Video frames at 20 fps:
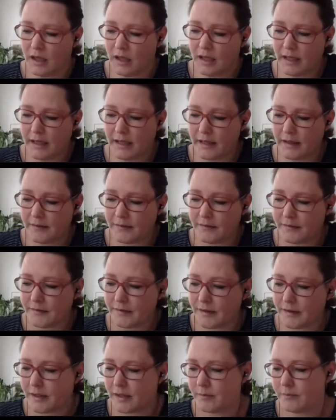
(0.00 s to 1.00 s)
And
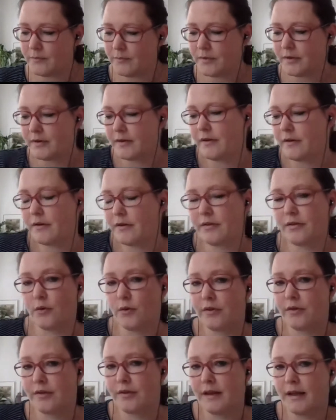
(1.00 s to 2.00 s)
the
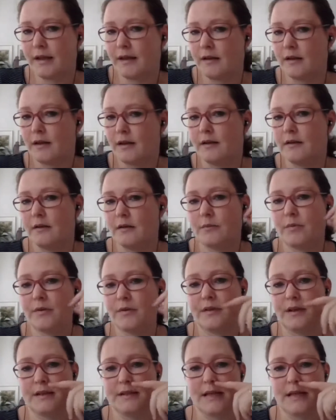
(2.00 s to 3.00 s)
third thing
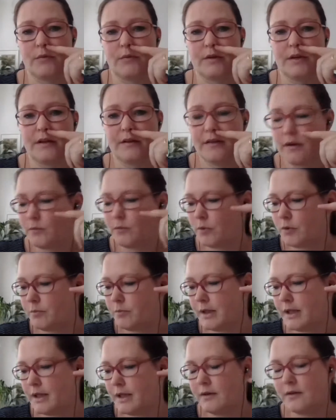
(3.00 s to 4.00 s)
with the integrity thing would
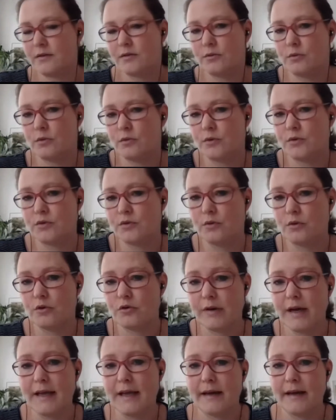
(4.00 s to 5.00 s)
be to
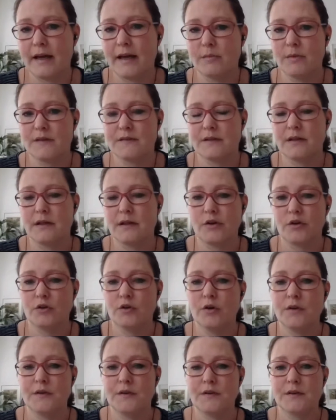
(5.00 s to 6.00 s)
create animals that are
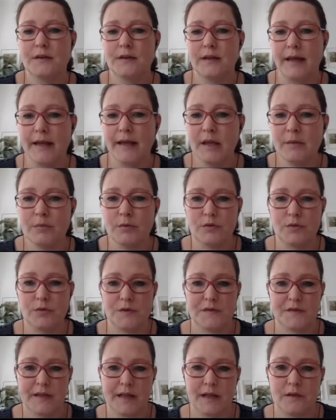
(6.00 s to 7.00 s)
not able to
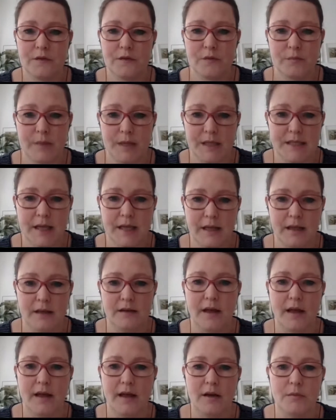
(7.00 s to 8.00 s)

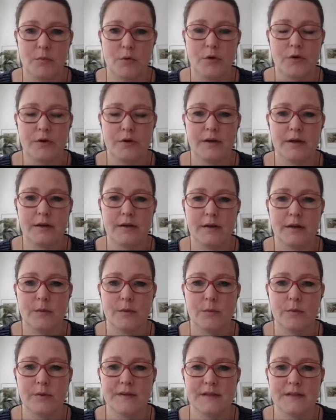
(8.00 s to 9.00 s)
self-maintain anymore.
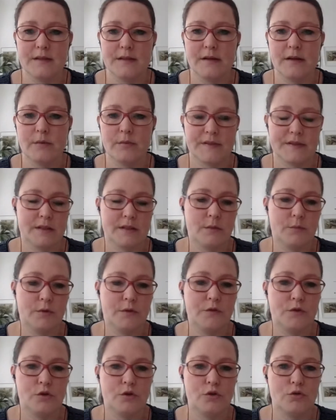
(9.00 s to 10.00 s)
And we see that with some
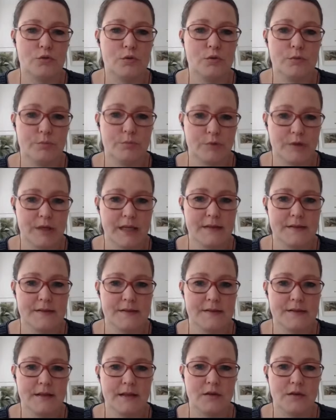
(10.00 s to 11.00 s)
of the cruel
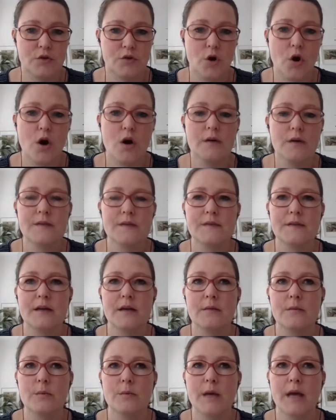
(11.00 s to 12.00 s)
breeds in dogs.
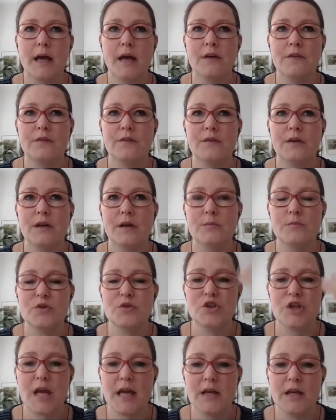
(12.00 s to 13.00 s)
We have
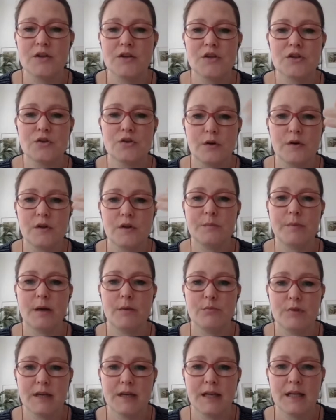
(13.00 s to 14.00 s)
changed dogs by
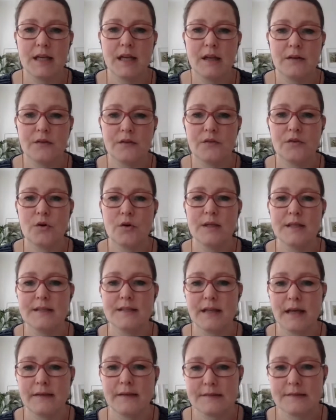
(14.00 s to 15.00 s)
breeding so
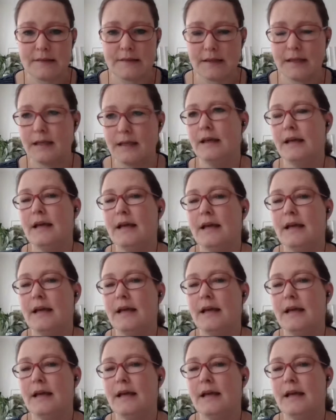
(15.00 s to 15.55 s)
intensely